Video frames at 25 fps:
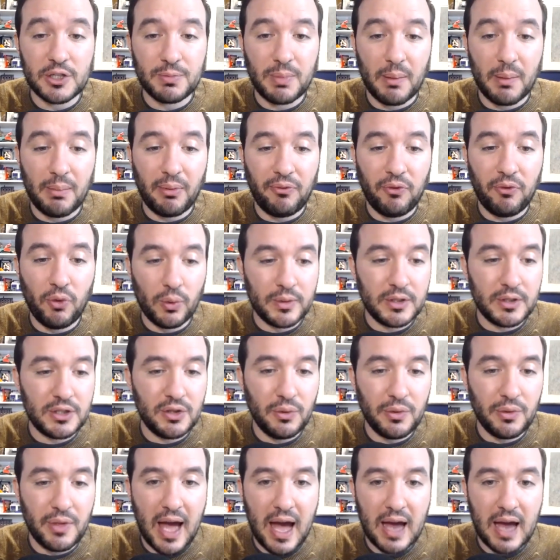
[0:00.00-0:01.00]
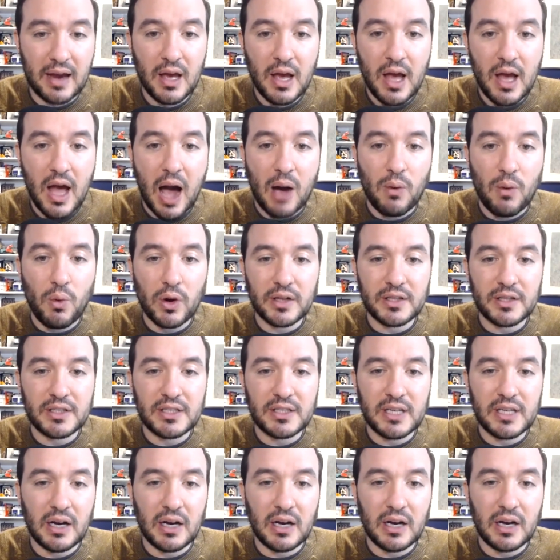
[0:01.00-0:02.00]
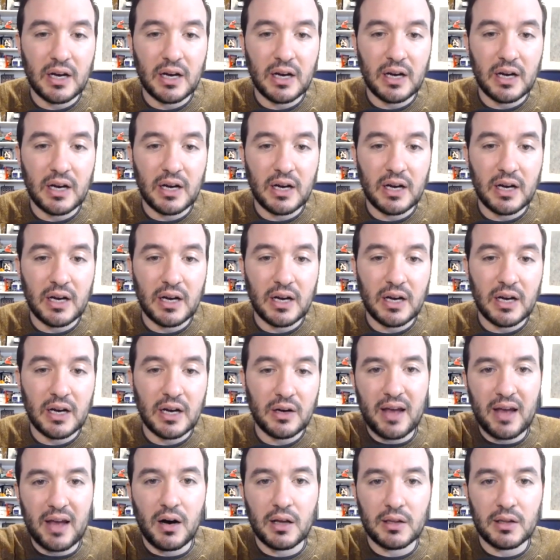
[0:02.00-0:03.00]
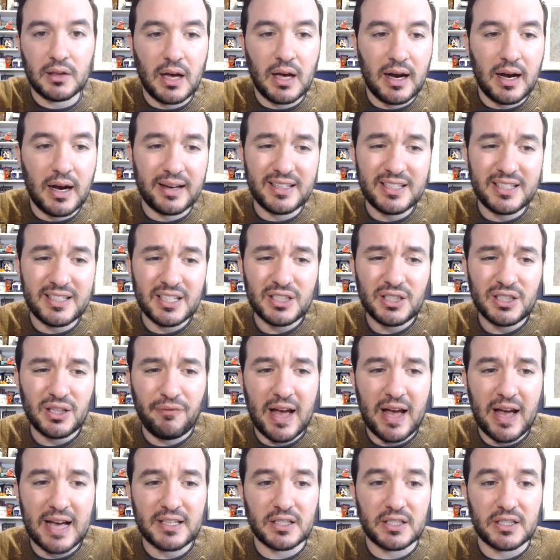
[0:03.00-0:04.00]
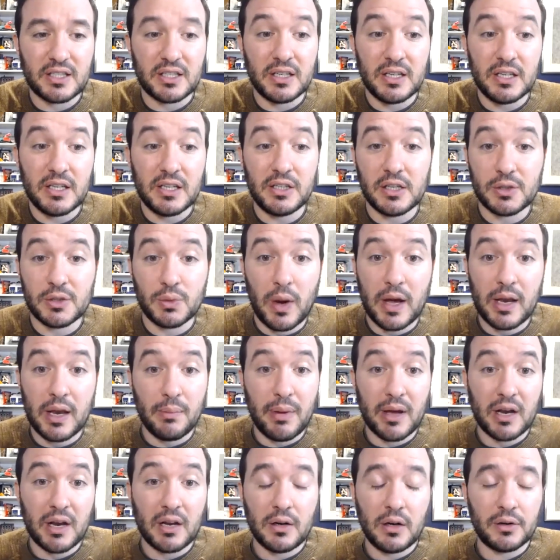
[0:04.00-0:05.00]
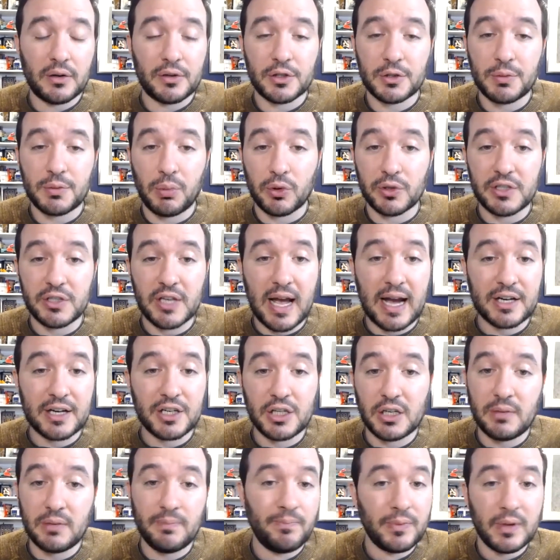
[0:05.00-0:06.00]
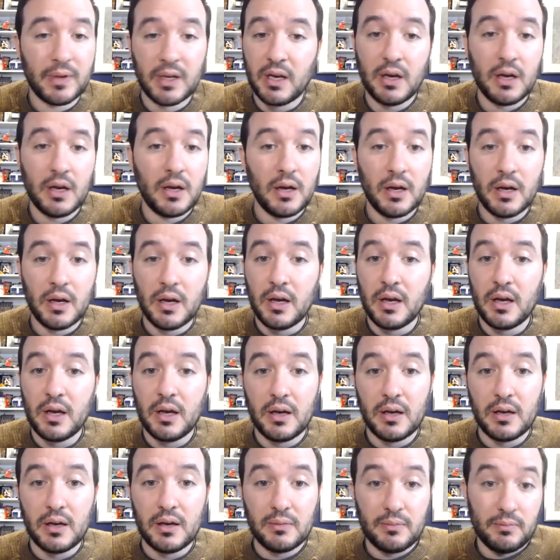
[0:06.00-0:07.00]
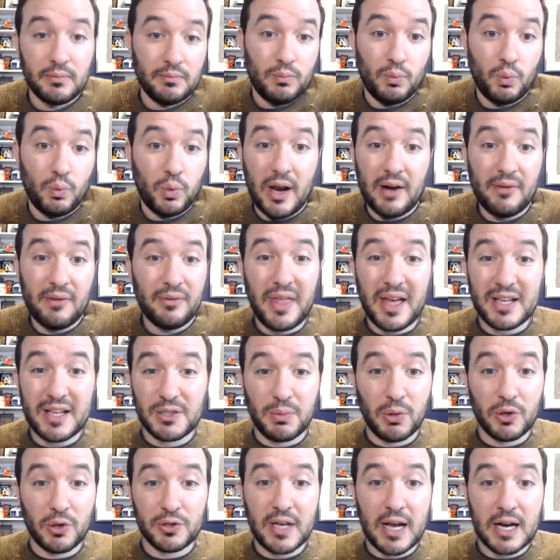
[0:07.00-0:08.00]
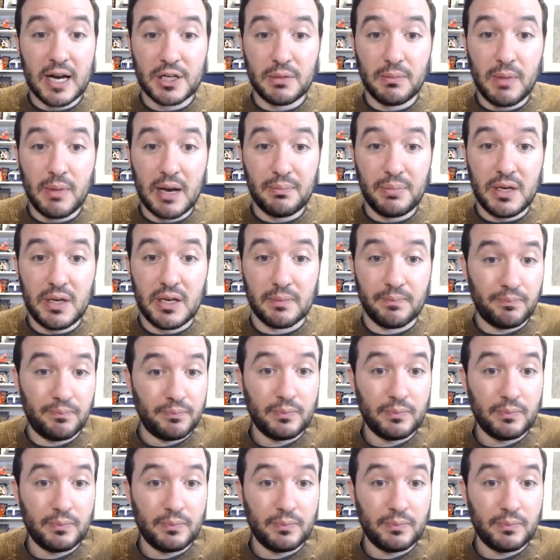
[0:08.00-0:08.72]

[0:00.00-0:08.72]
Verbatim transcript: But before we do that, I want to tell y'all about Bet Online. It's just the fastest and easiest way to bet on all your sports action, whatever that sports action might be.